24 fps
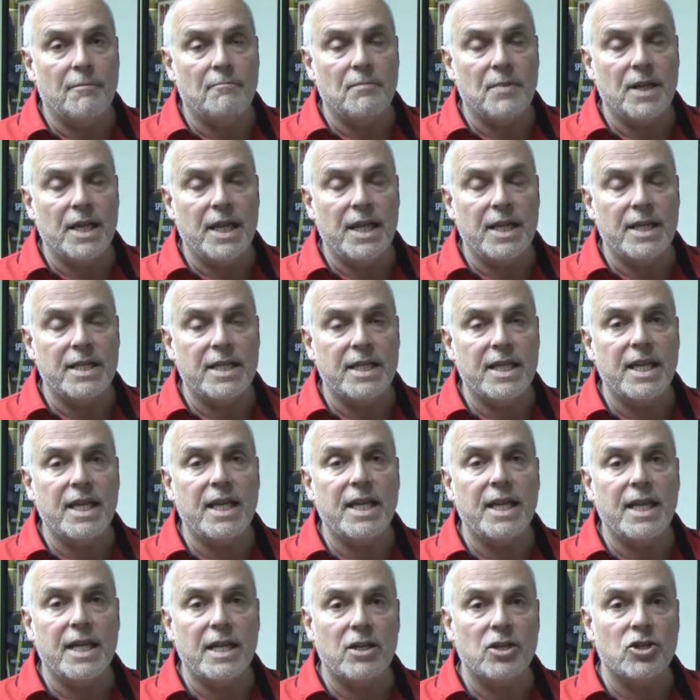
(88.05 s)
in
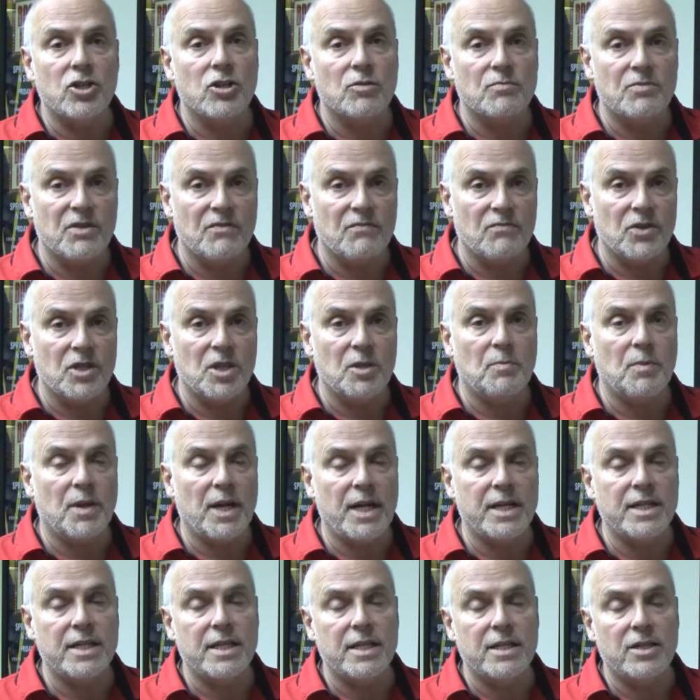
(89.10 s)
thinking in terms of
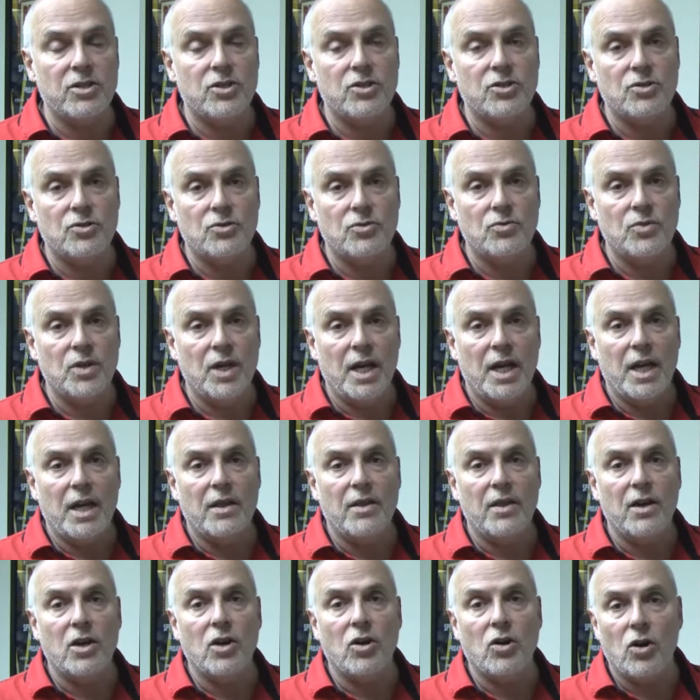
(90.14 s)
responding to
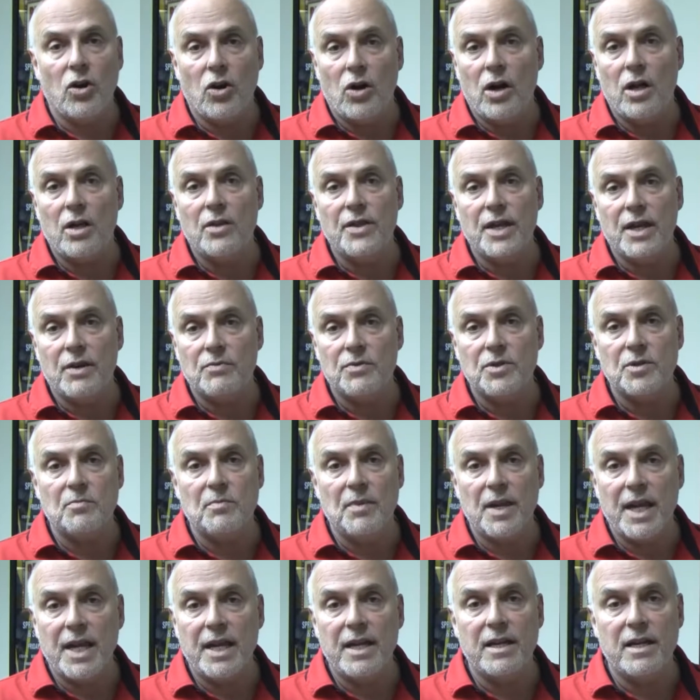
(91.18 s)
the call that was
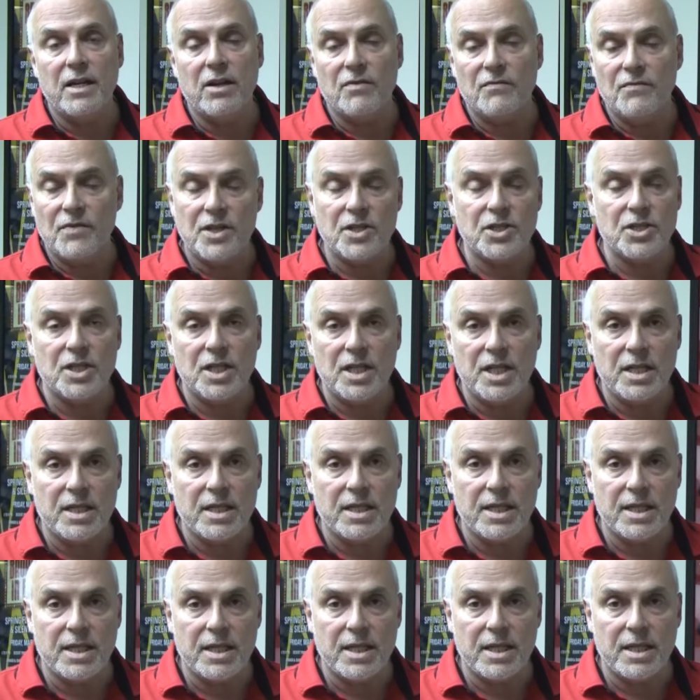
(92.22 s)
made in our visioning
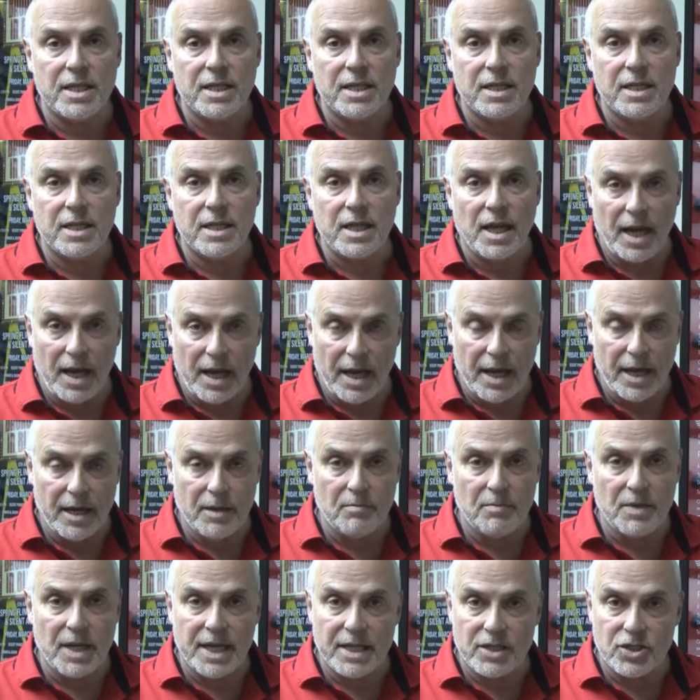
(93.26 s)

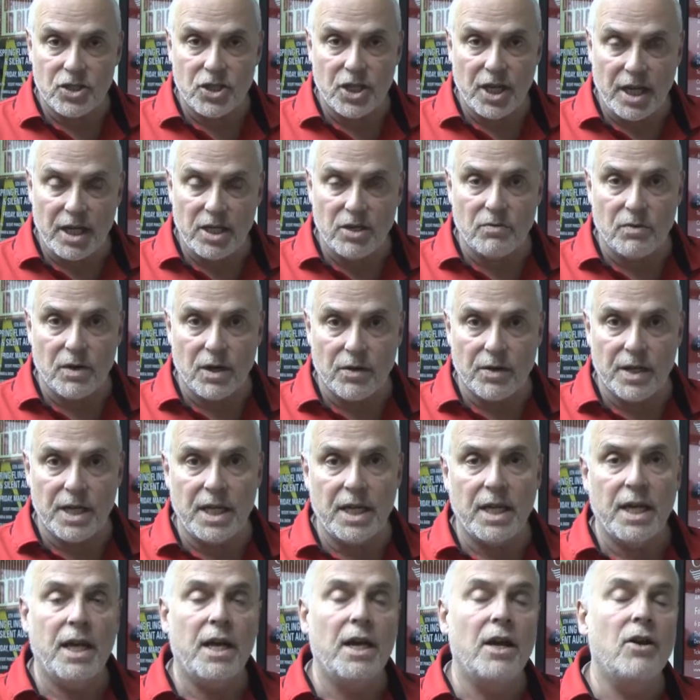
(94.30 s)
time last January
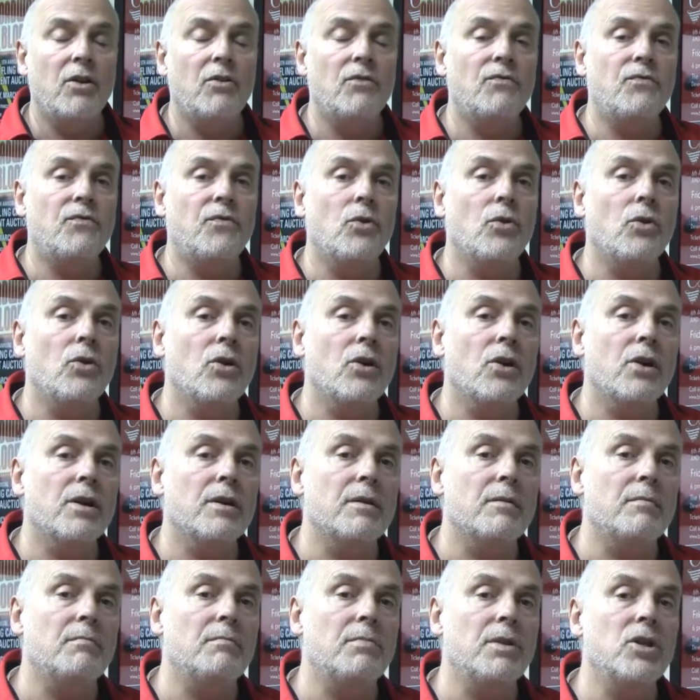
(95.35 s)

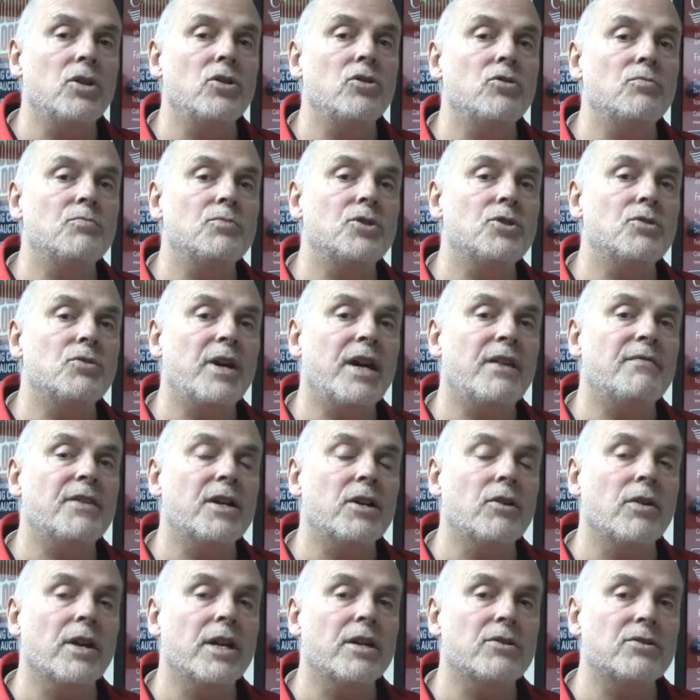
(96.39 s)
for Bloom to have a
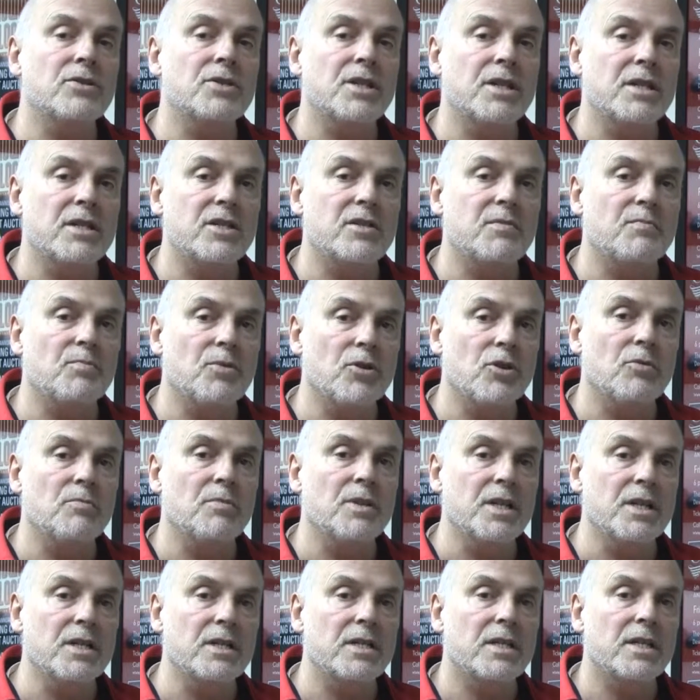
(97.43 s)
greater sense of
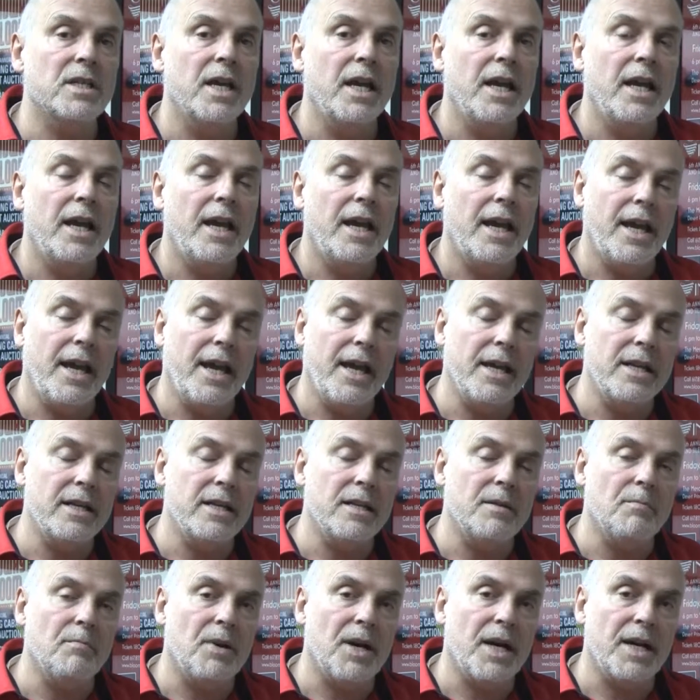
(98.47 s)
permanence
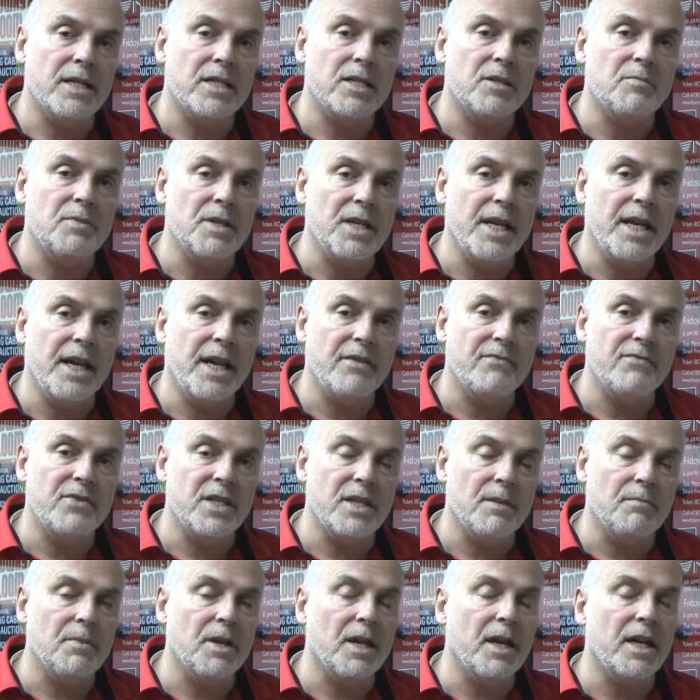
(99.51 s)
and possibly have
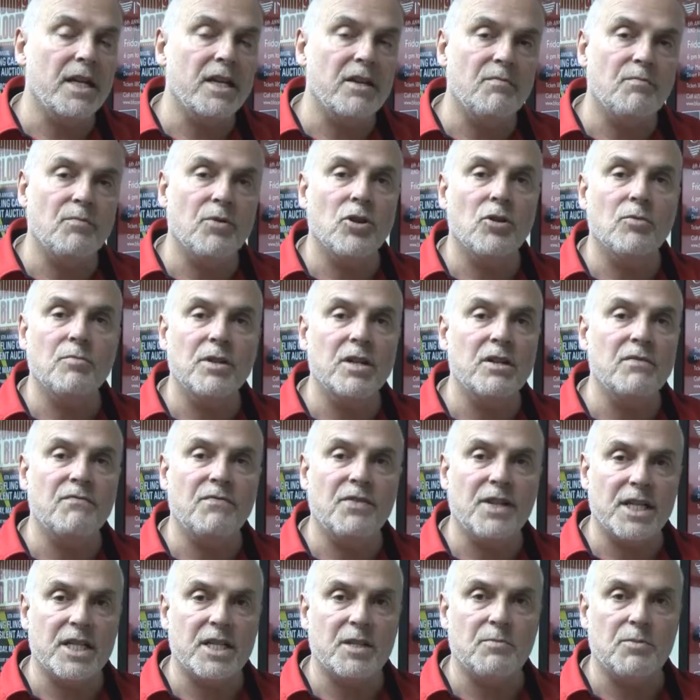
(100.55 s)
some kind of permanent
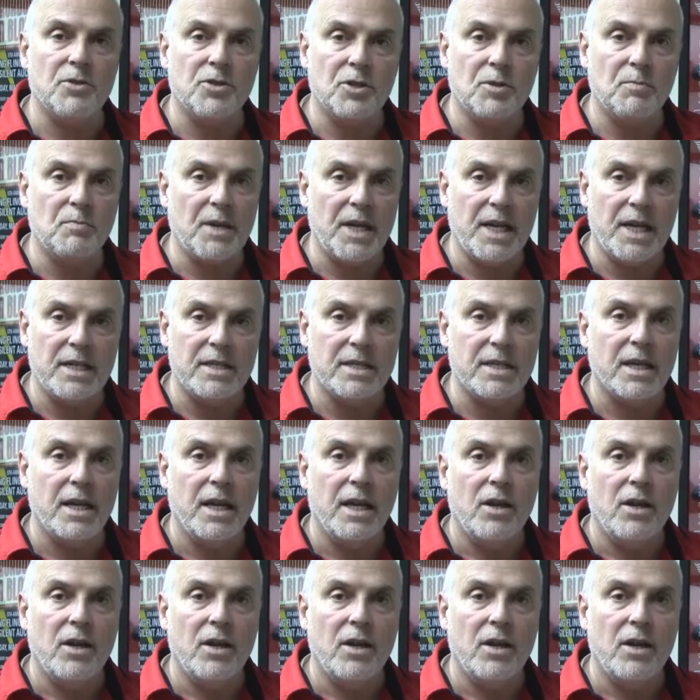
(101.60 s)
flexible space